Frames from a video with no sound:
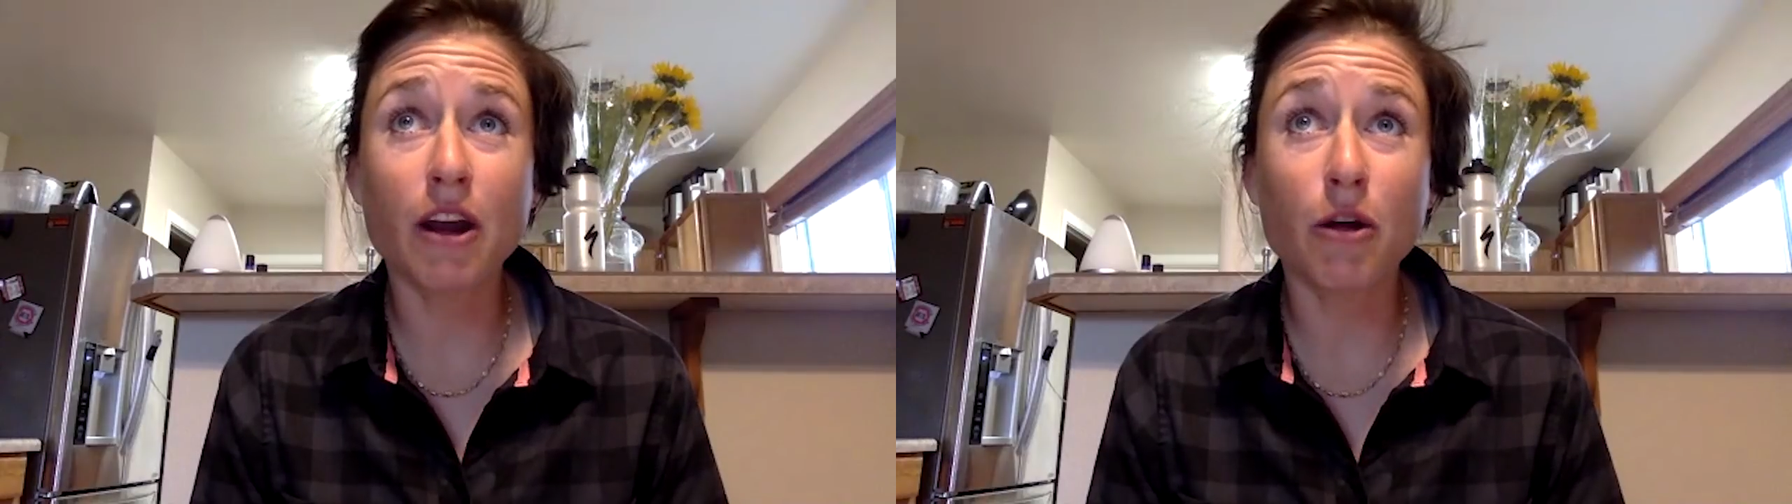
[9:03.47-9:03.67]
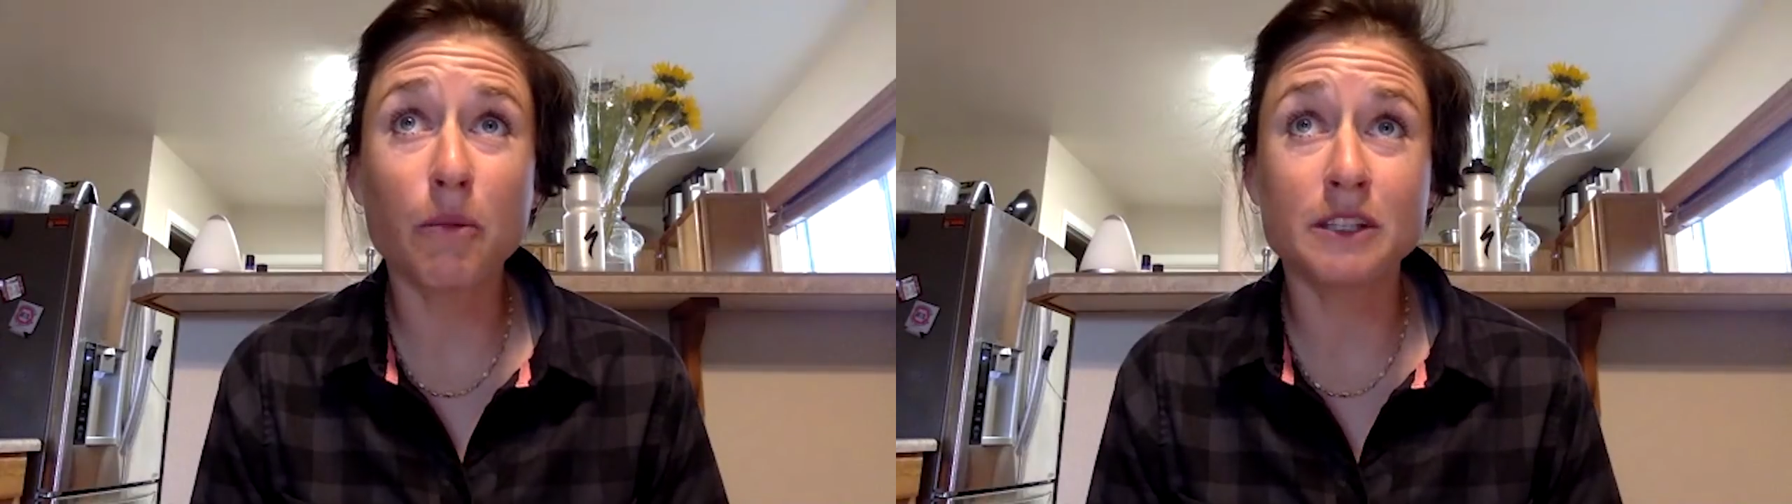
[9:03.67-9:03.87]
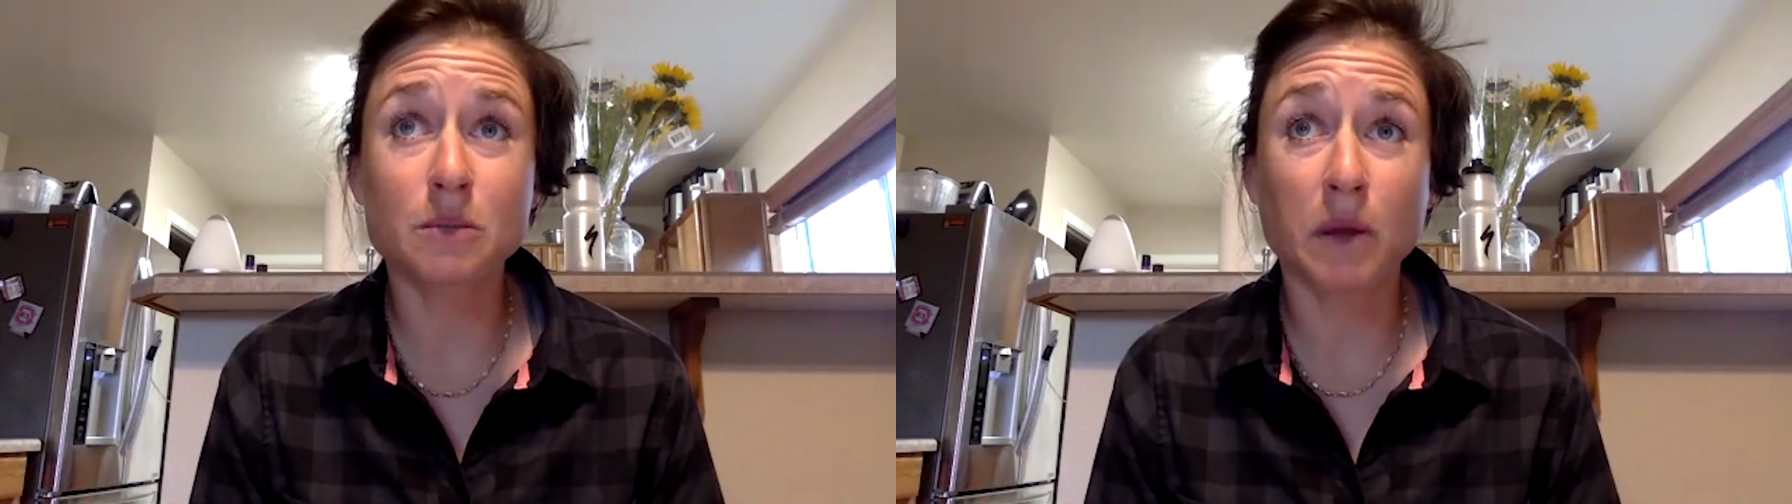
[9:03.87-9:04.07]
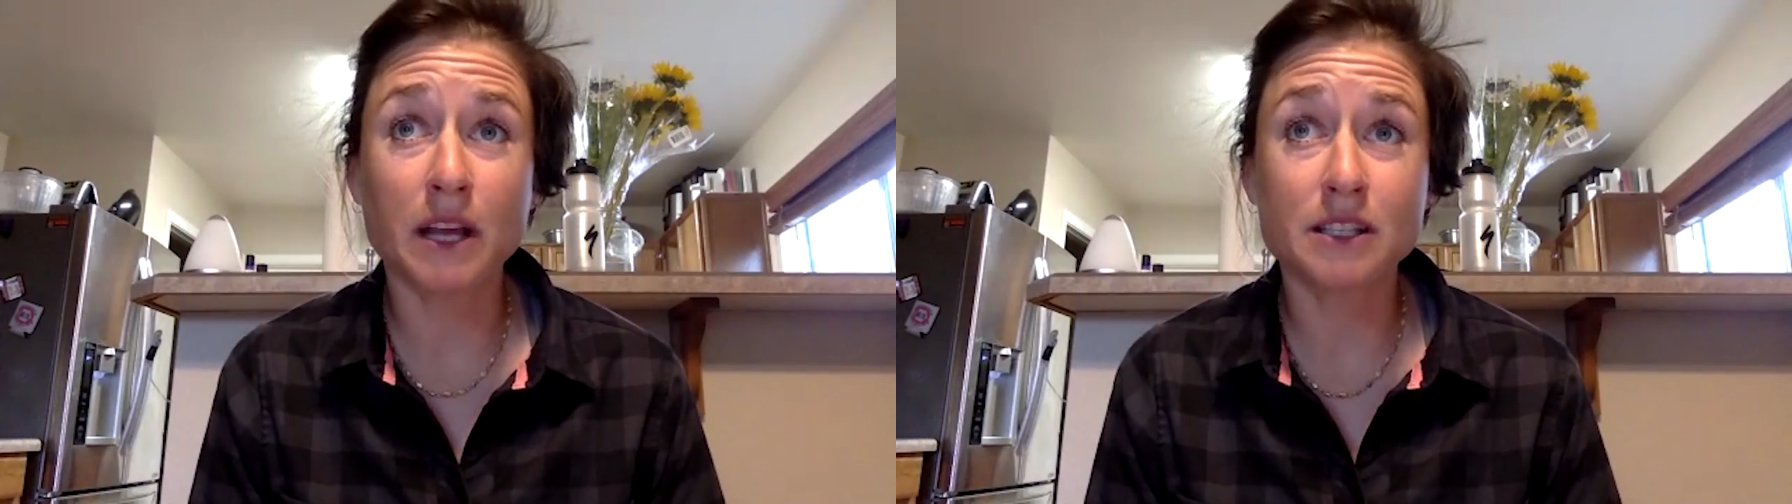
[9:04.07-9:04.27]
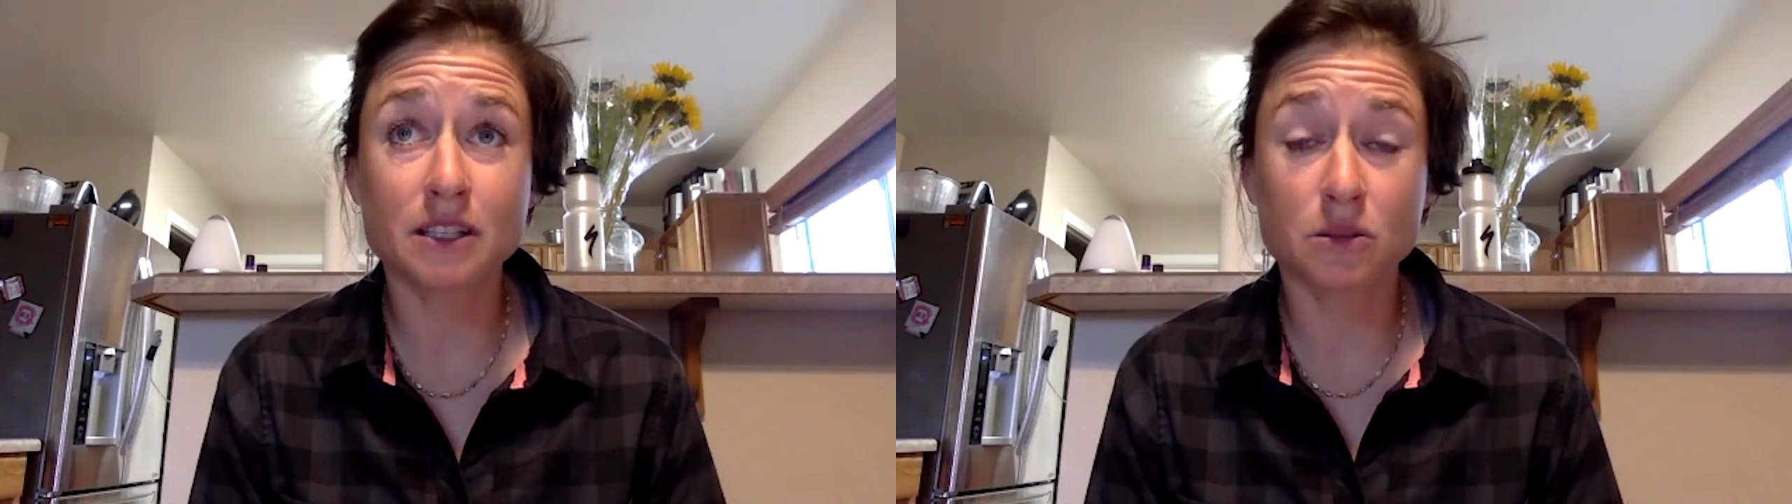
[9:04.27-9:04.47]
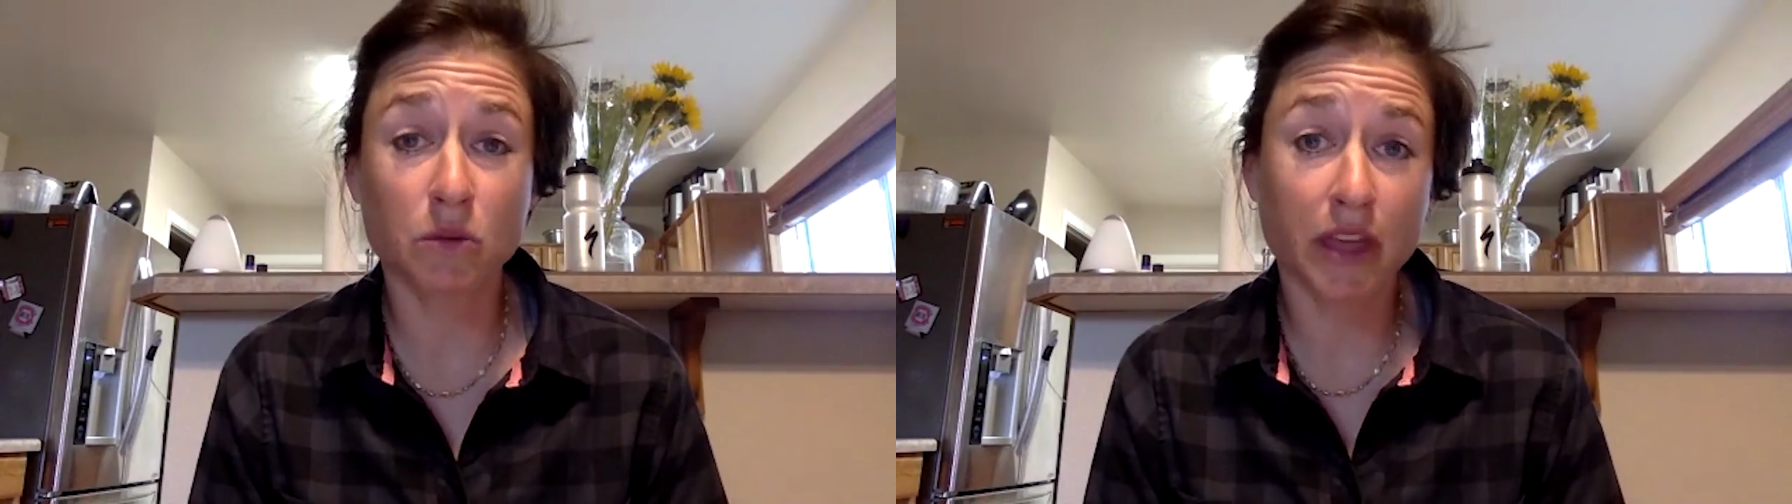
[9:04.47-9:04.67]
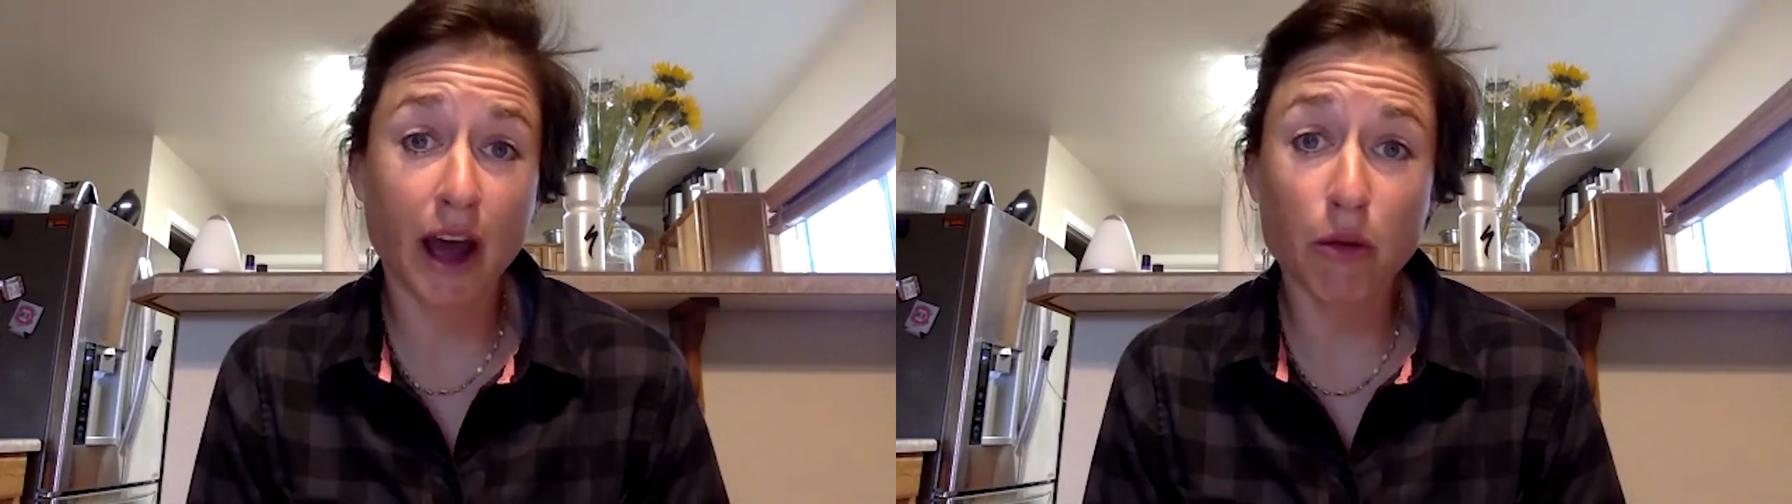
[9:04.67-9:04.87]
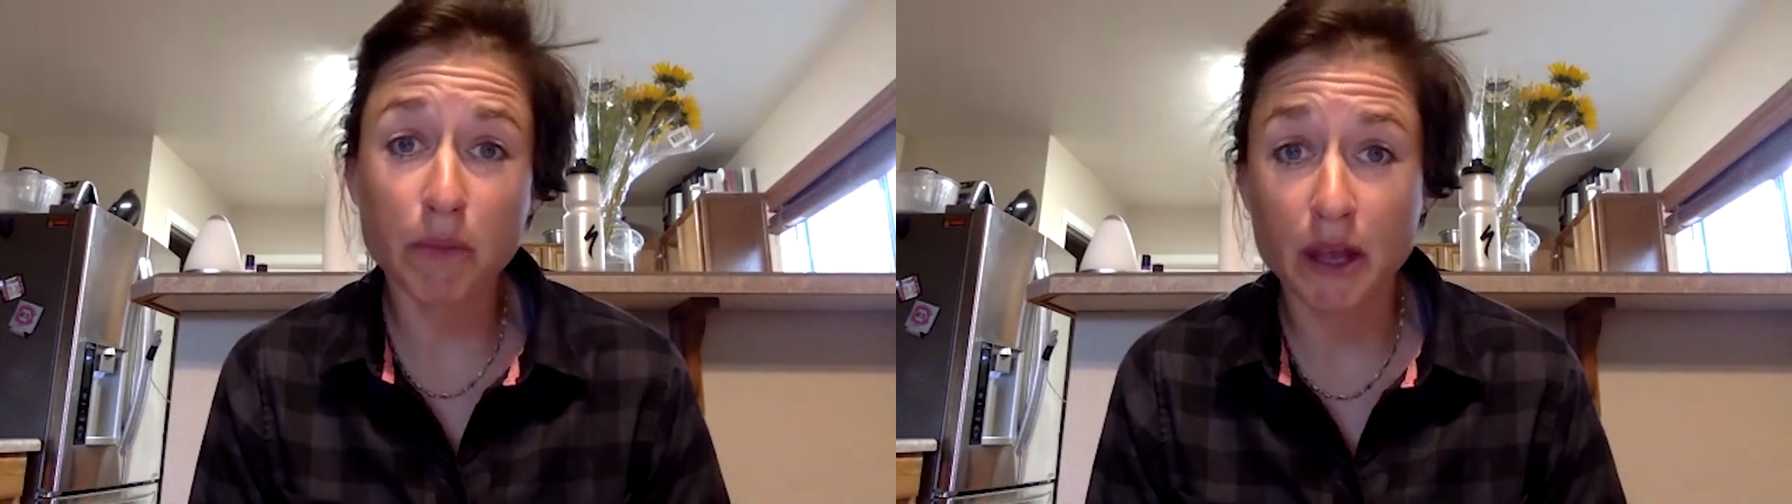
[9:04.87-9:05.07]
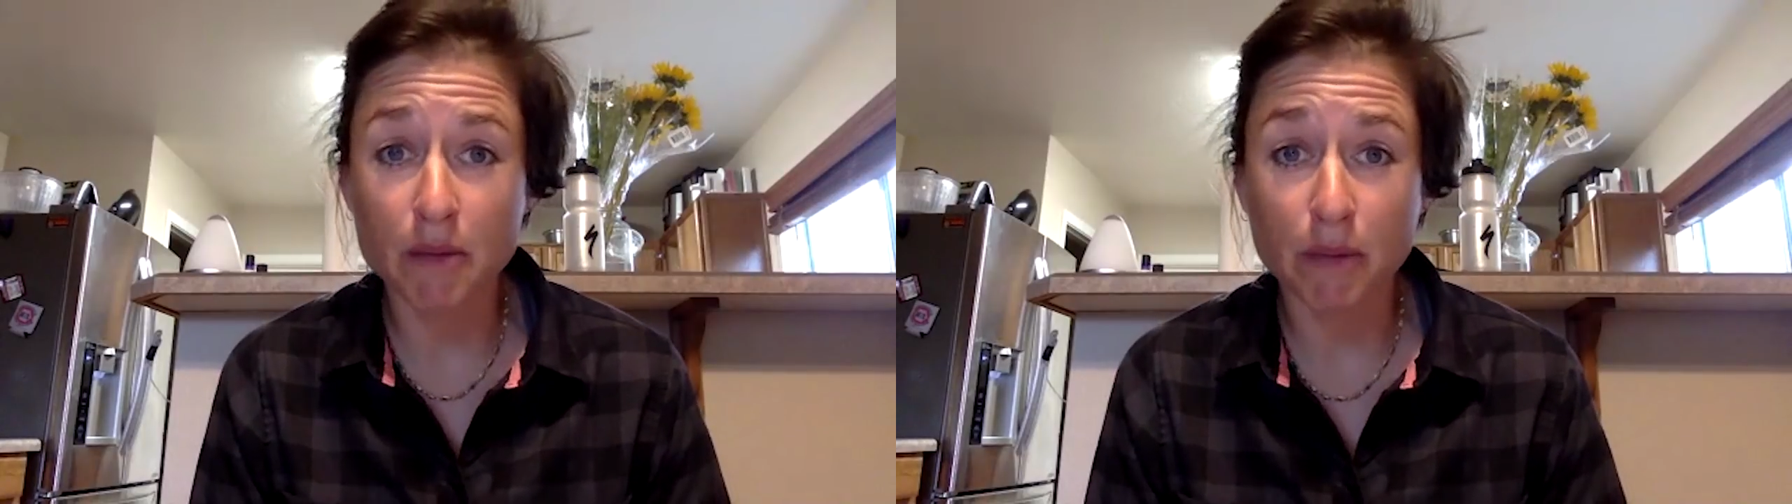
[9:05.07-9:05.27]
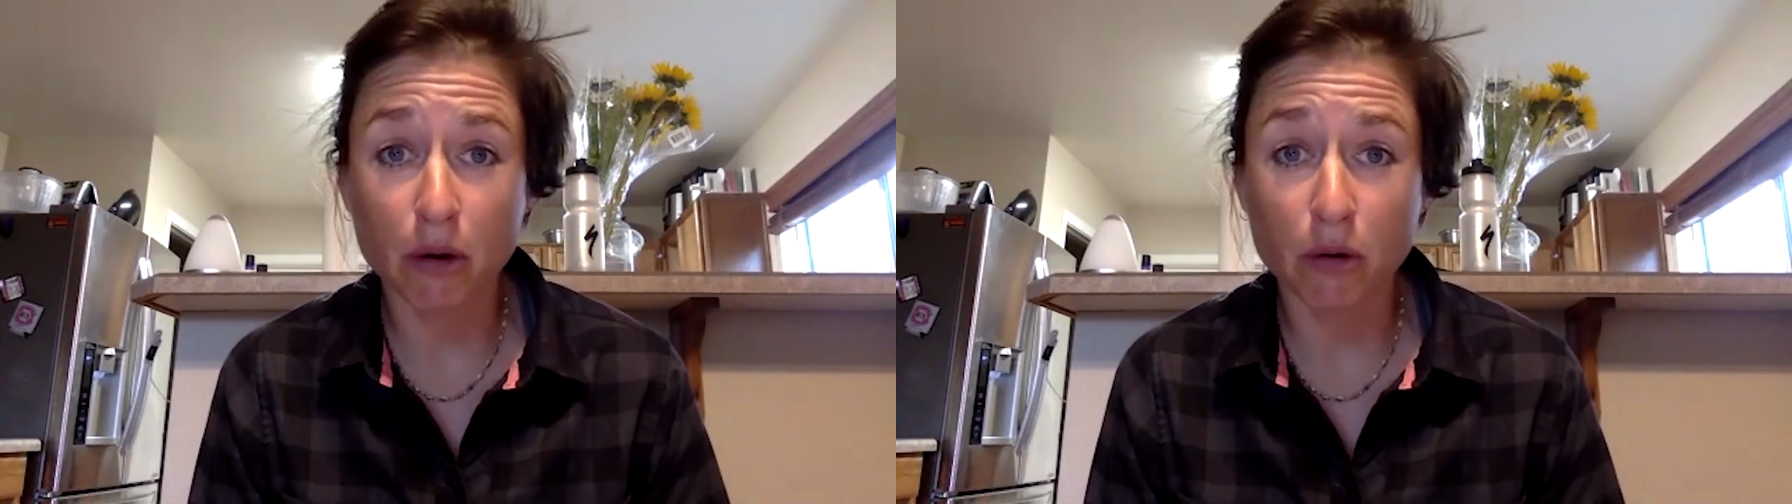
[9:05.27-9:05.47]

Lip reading: open spaces without people,